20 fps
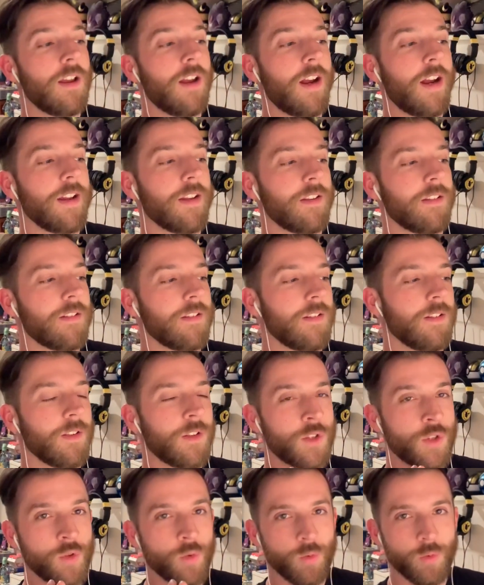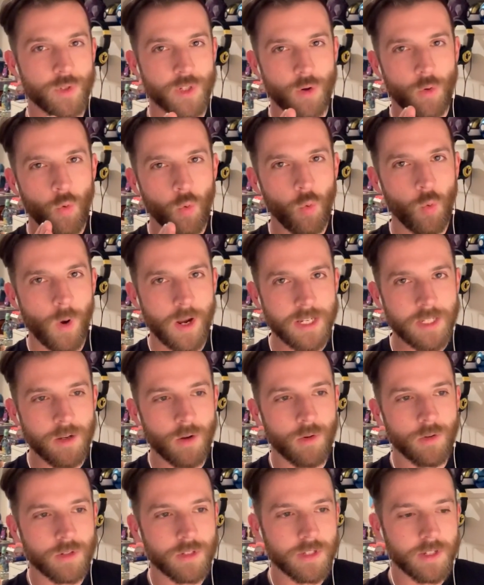and the doors are always
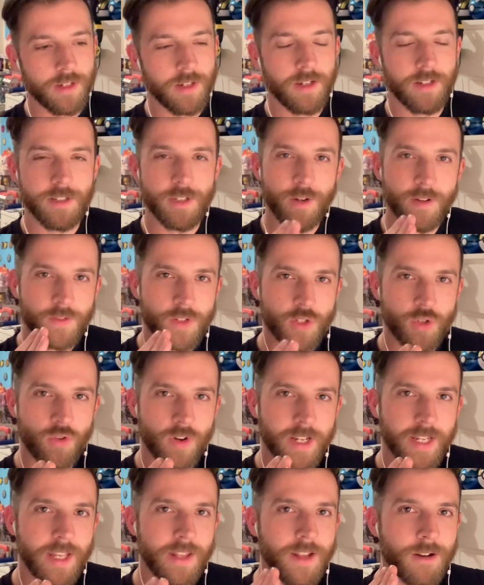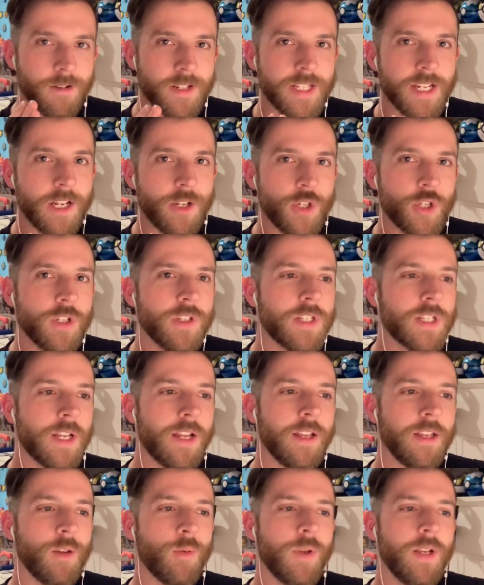locked, and you have to try and get their attention to
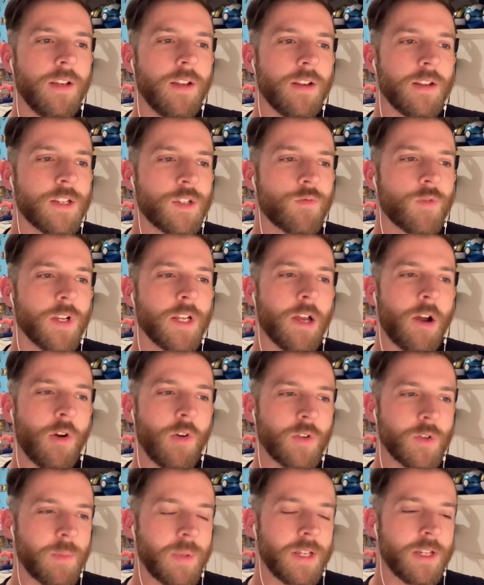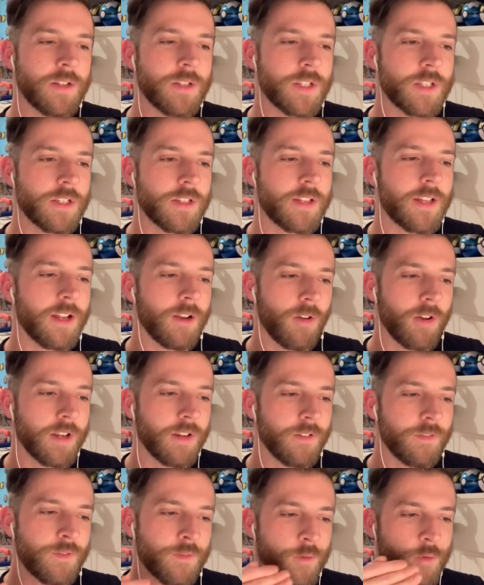let you in, and it's really hard because they're
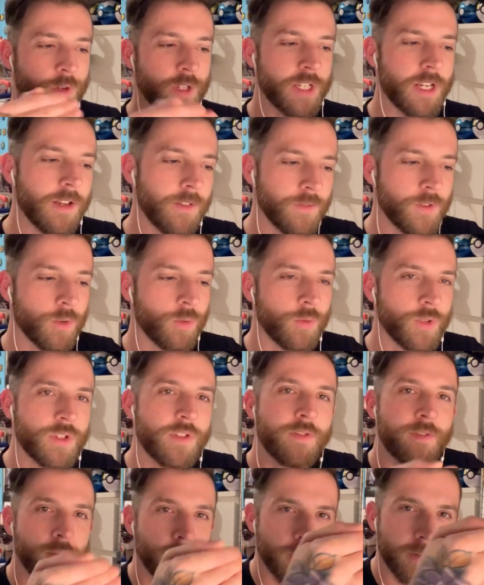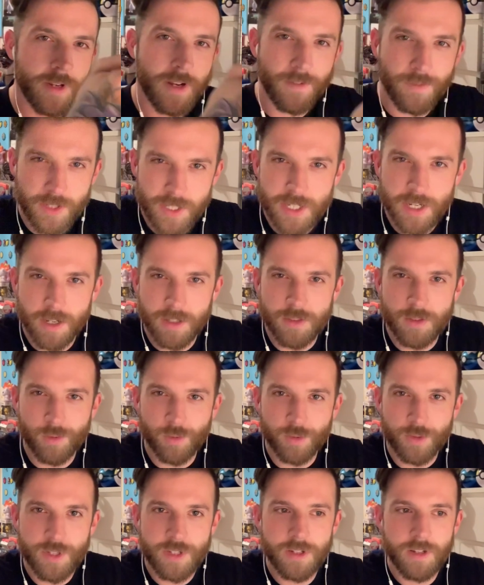like through a set of doors, through another set of
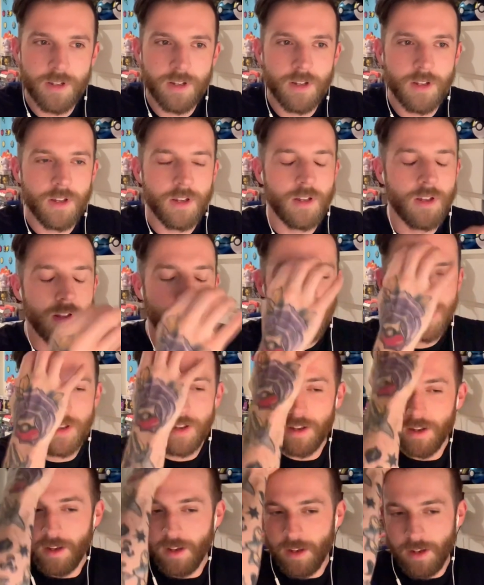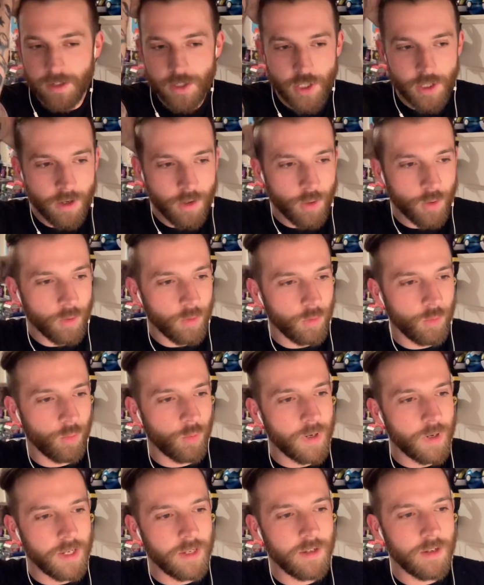doors. And you know
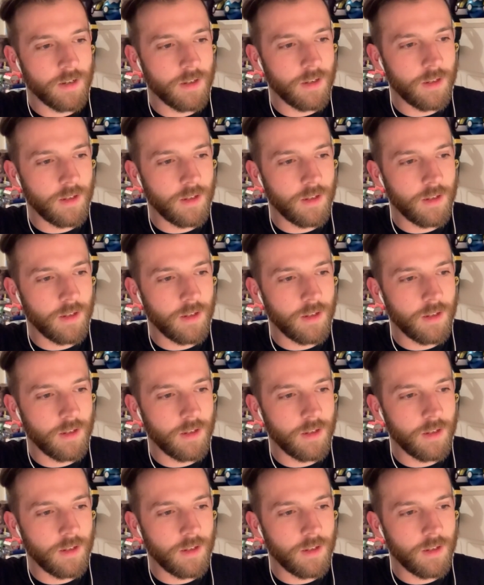when